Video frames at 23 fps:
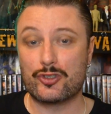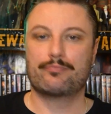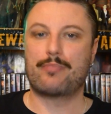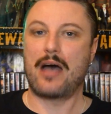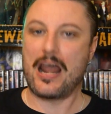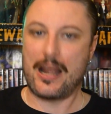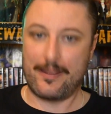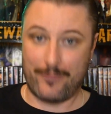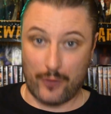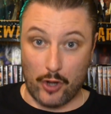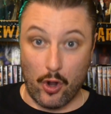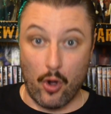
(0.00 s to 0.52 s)
But
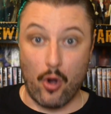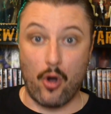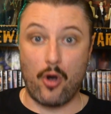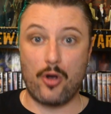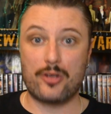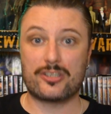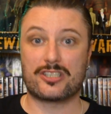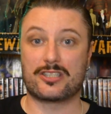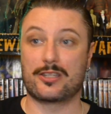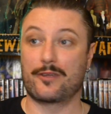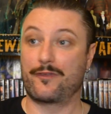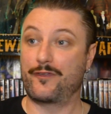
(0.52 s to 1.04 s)
of
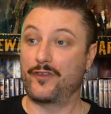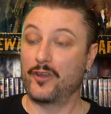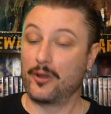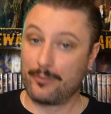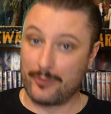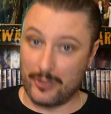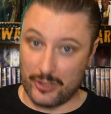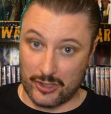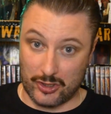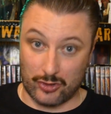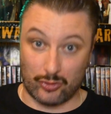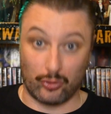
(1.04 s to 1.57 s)
course, the film
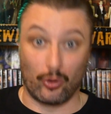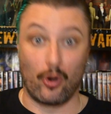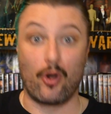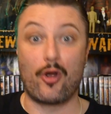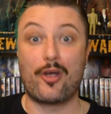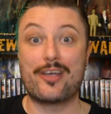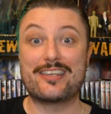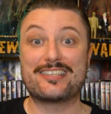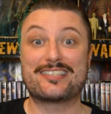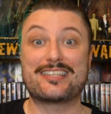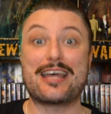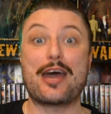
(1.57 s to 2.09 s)

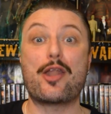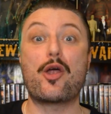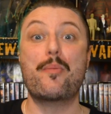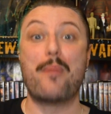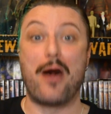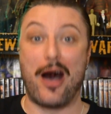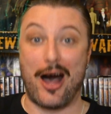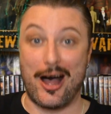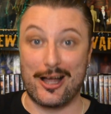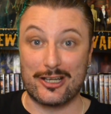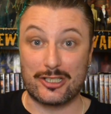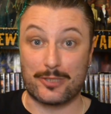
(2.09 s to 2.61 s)
destroys that
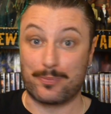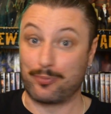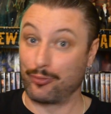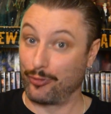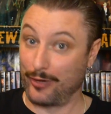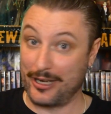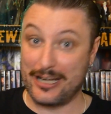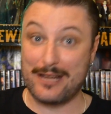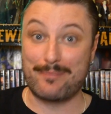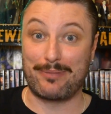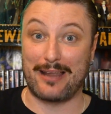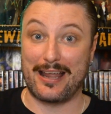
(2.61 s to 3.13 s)
homage
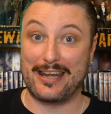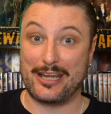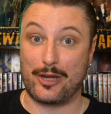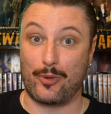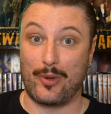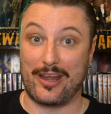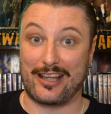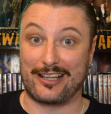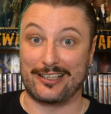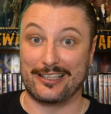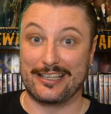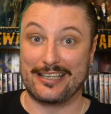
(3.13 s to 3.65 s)
pretty bloody
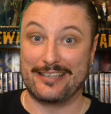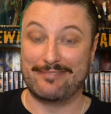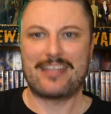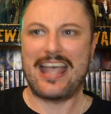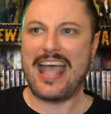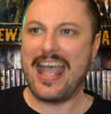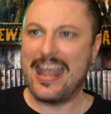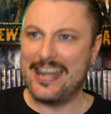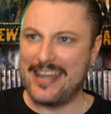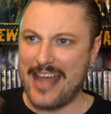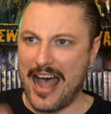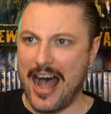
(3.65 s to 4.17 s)
quickly,
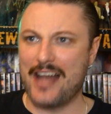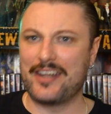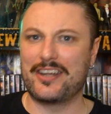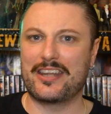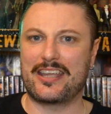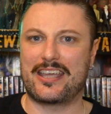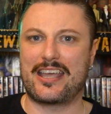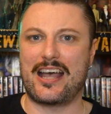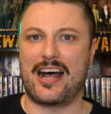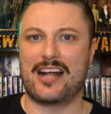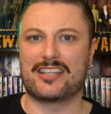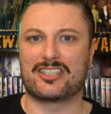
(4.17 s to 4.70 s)
and
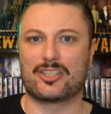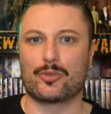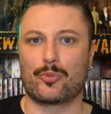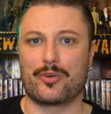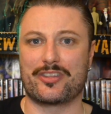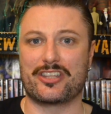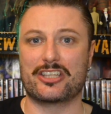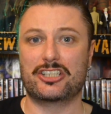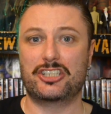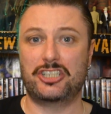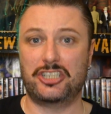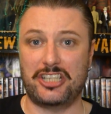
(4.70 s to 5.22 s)
undercuts it with
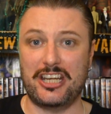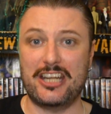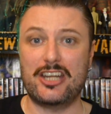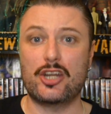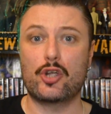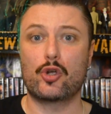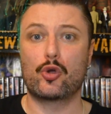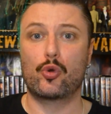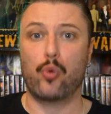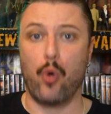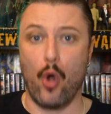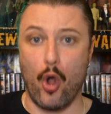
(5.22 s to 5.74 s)
a shit
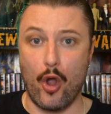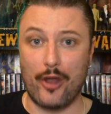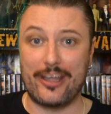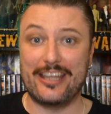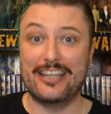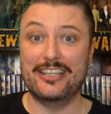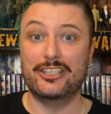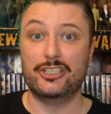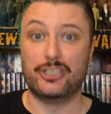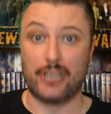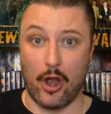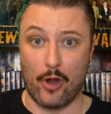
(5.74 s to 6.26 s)
quirky
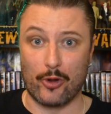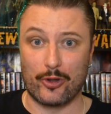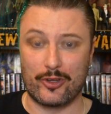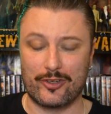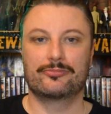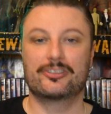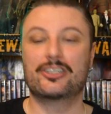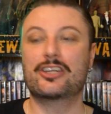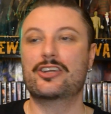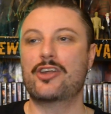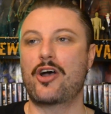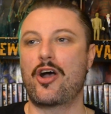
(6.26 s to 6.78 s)
joke.
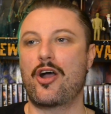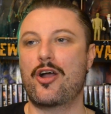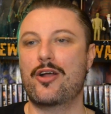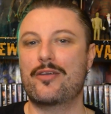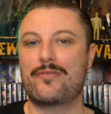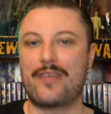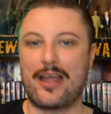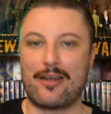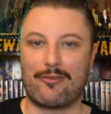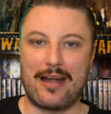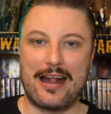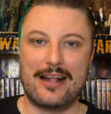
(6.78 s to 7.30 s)
You know,
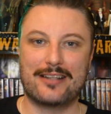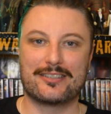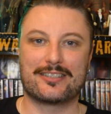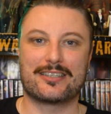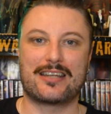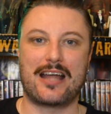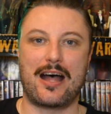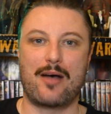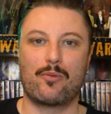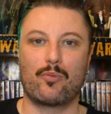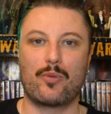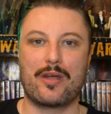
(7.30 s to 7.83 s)
they round it
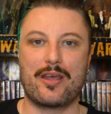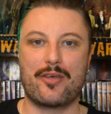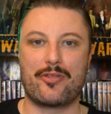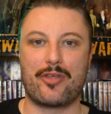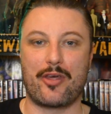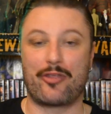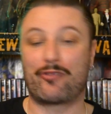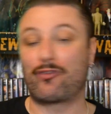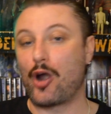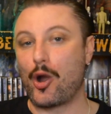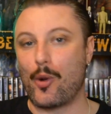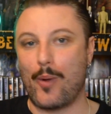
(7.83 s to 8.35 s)
up with a
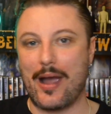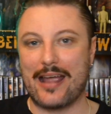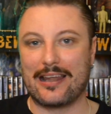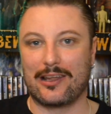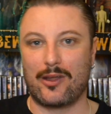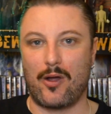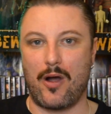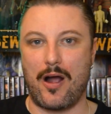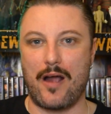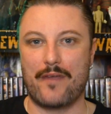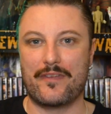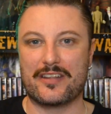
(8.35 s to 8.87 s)
throwaway
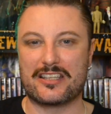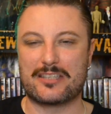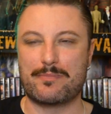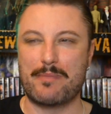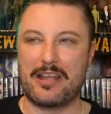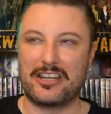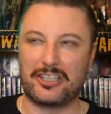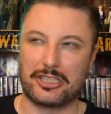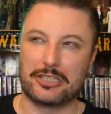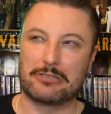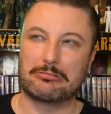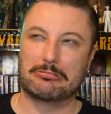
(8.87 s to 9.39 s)
line that's
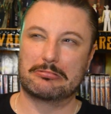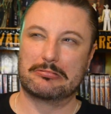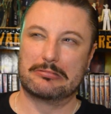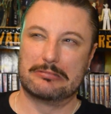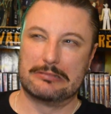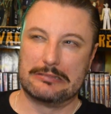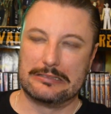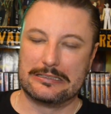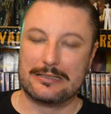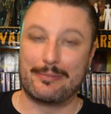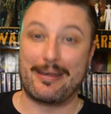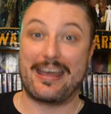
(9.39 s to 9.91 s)
mentioned
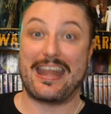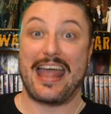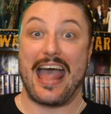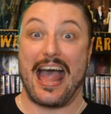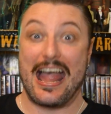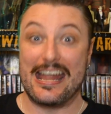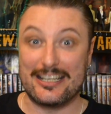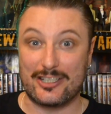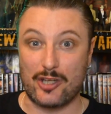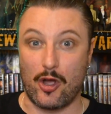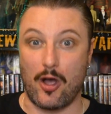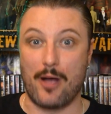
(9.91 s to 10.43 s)
about
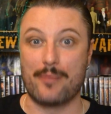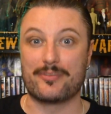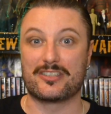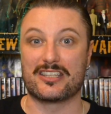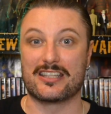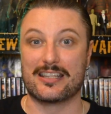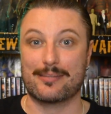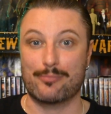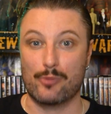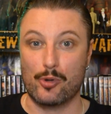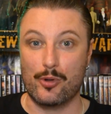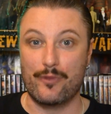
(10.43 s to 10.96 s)
8 times in
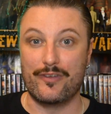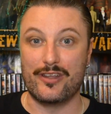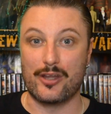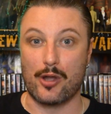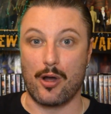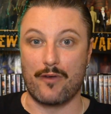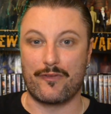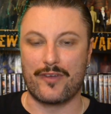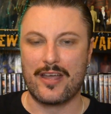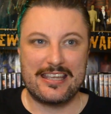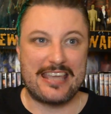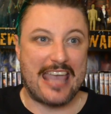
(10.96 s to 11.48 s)
the movie
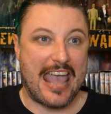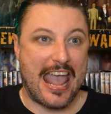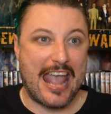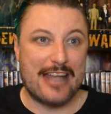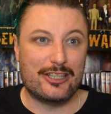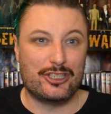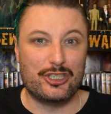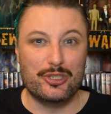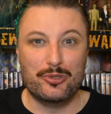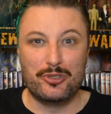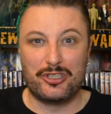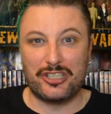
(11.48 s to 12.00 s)
of,
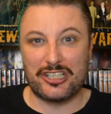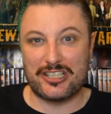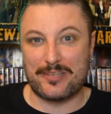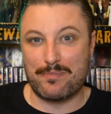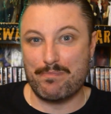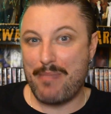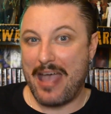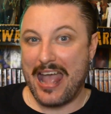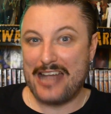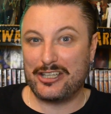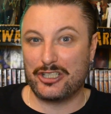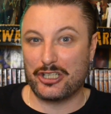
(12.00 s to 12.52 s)
can't you just
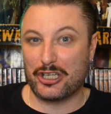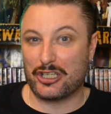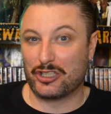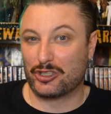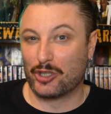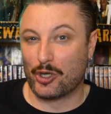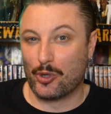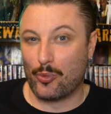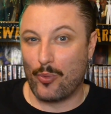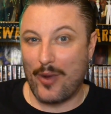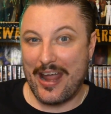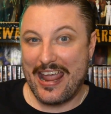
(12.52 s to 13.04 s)
magic
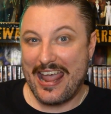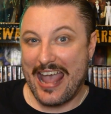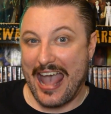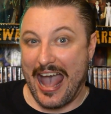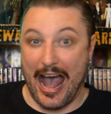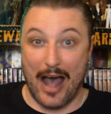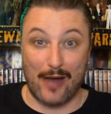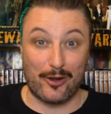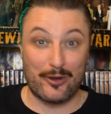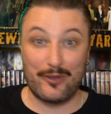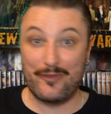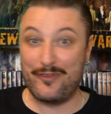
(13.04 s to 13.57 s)
your way
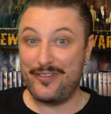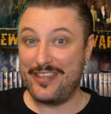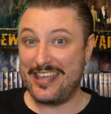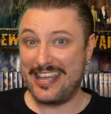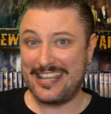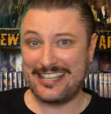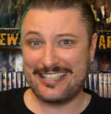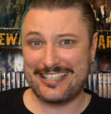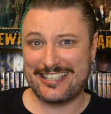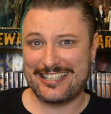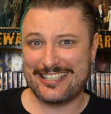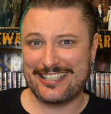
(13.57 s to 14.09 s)
out of
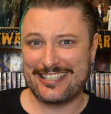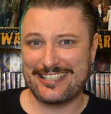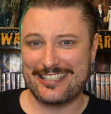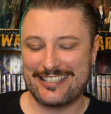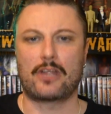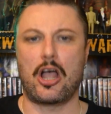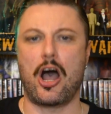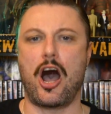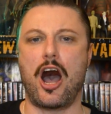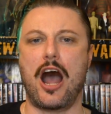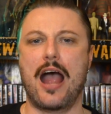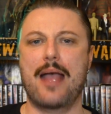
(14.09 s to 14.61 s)
this?
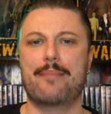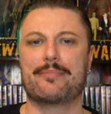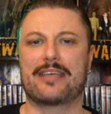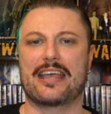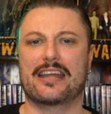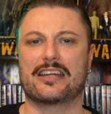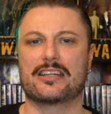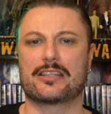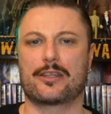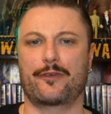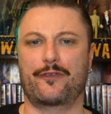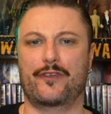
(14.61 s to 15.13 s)
I'm
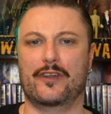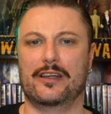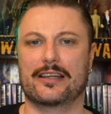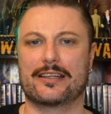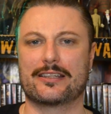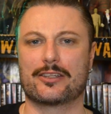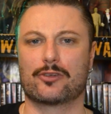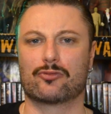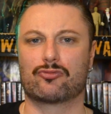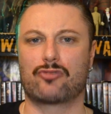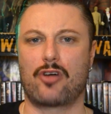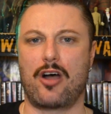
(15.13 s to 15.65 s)
getting the feeling
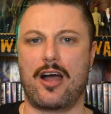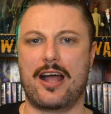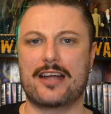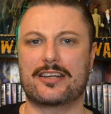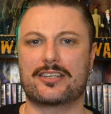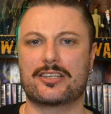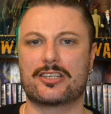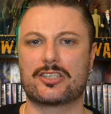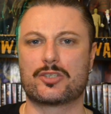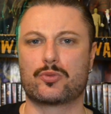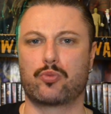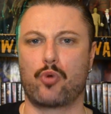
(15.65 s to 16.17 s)
the
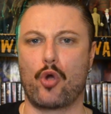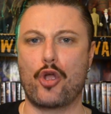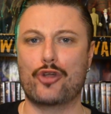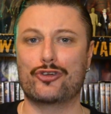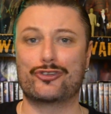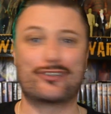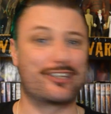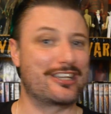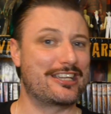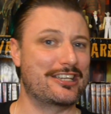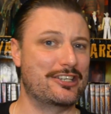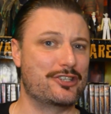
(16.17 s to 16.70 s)
writers weren't
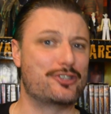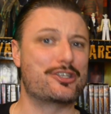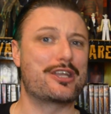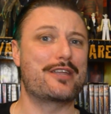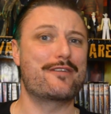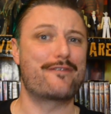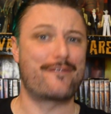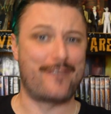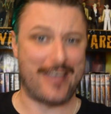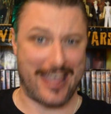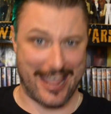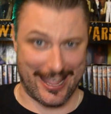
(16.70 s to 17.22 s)
D&D
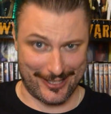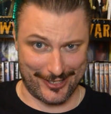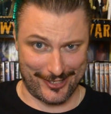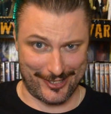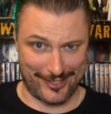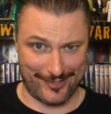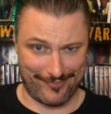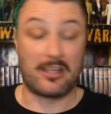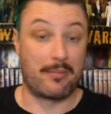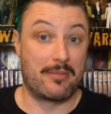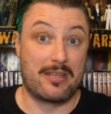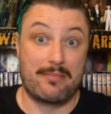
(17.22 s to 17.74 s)

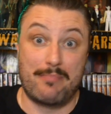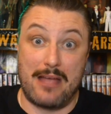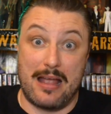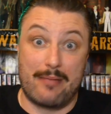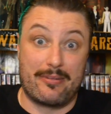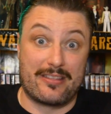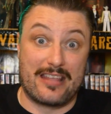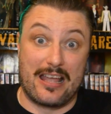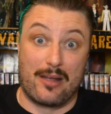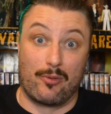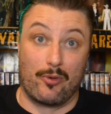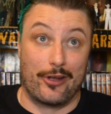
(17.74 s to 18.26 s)
fans. I mean, maybe
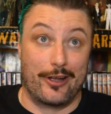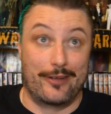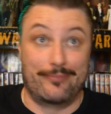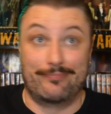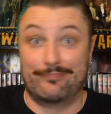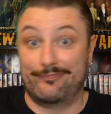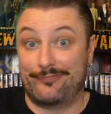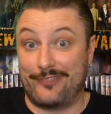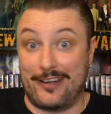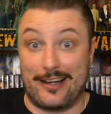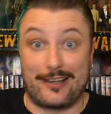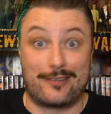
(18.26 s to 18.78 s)
they were.
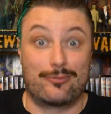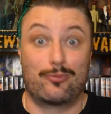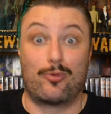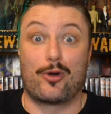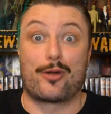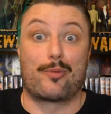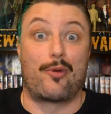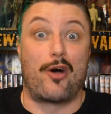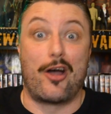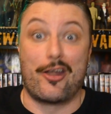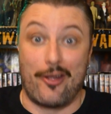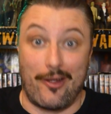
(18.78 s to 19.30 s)
Fuck, what
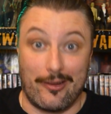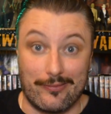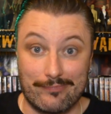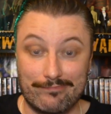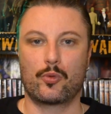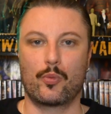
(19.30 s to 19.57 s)
do I know?